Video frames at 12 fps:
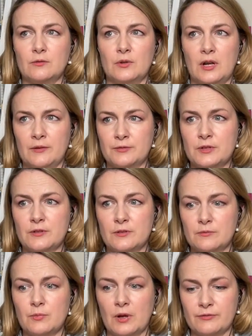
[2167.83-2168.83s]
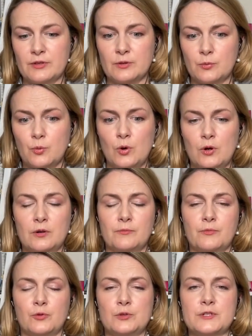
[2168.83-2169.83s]
after the war,
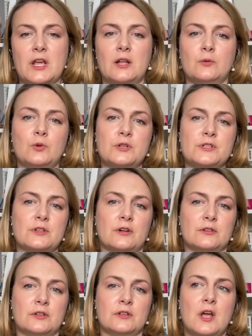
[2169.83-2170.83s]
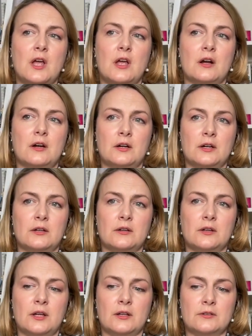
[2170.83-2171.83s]
full scale war started,
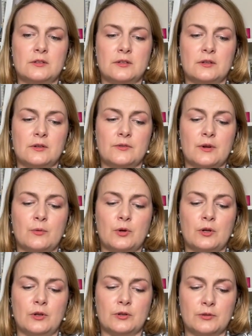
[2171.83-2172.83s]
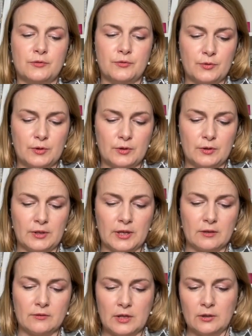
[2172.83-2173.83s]
and there were a lot
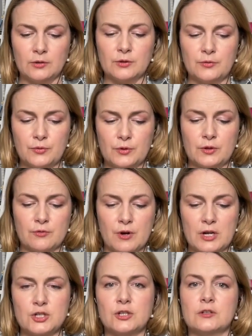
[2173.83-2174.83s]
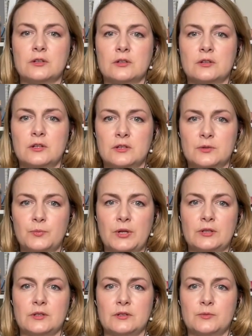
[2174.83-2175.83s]
of Russian
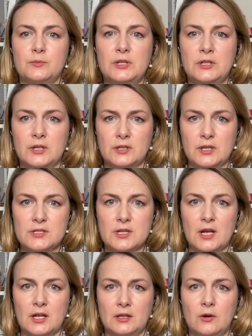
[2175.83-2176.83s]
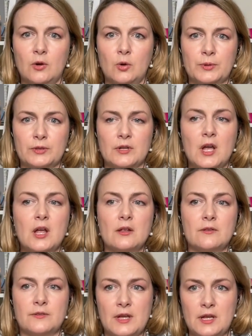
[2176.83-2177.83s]
independent media in exile opened.
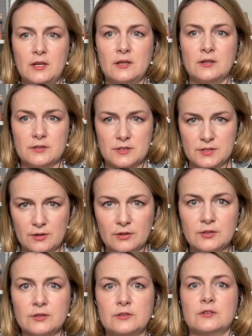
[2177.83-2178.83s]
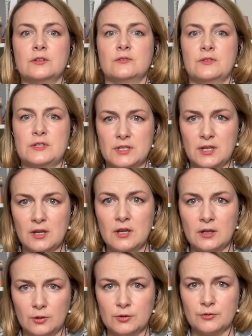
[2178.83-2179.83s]
They started
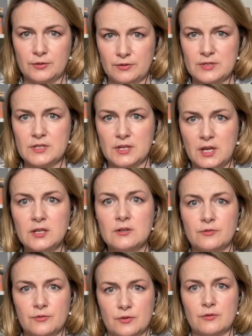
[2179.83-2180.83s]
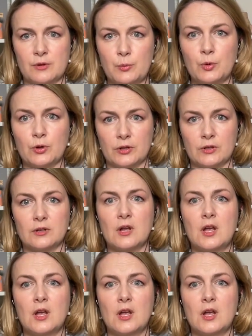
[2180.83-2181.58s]
investigate a lot of investigative reporting